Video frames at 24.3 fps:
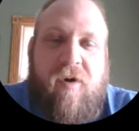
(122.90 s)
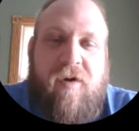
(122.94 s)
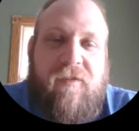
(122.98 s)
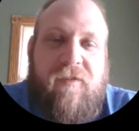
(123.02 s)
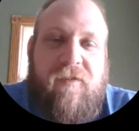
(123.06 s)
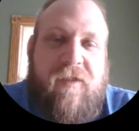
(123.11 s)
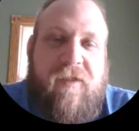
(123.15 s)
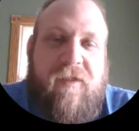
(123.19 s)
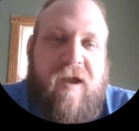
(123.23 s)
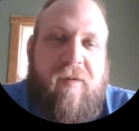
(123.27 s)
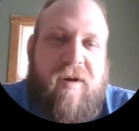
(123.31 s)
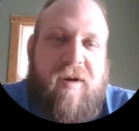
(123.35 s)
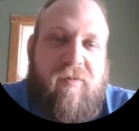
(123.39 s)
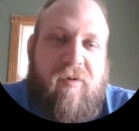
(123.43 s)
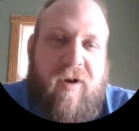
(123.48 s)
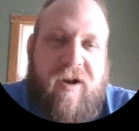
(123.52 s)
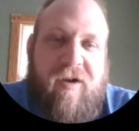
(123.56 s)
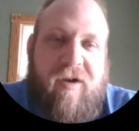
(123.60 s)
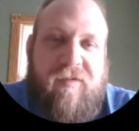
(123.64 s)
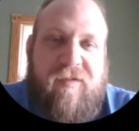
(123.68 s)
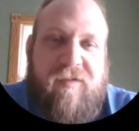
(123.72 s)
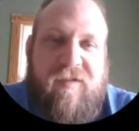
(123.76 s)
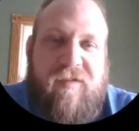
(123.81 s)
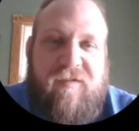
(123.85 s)
thing I want to point
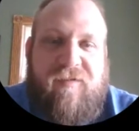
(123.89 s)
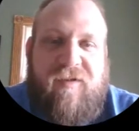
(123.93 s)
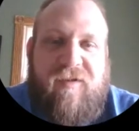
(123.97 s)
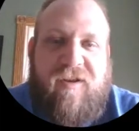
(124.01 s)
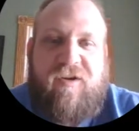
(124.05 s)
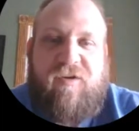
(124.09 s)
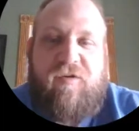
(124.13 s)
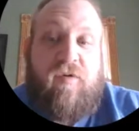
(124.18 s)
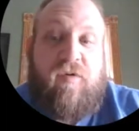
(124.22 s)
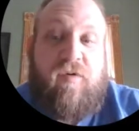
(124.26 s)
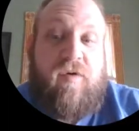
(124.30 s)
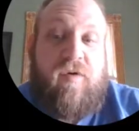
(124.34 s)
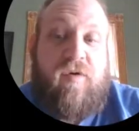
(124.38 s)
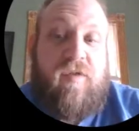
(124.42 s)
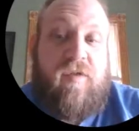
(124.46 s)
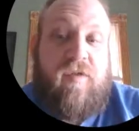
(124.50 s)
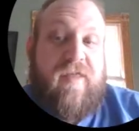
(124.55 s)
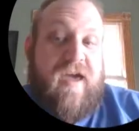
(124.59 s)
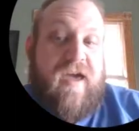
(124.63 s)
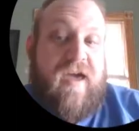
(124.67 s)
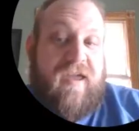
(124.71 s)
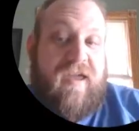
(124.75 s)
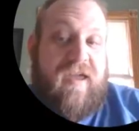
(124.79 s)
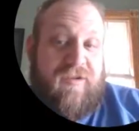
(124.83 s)
out in this video
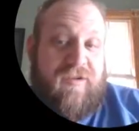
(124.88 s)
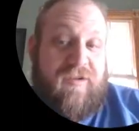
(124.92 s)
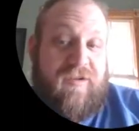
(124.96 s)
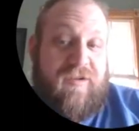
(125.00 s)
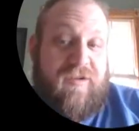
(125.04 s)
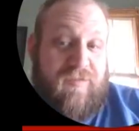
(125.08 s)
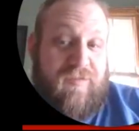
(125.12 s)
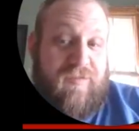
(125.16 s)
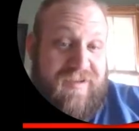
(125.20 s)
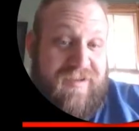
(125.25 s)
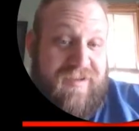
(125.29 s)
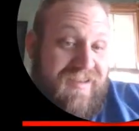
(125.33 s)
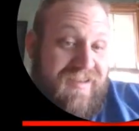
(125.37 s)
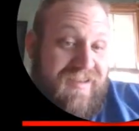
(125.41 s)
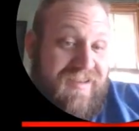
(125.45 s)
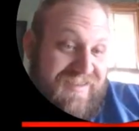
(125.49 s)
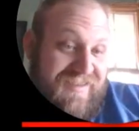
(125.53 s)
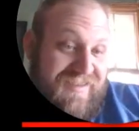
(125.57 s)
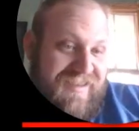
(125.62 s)
that you didn't see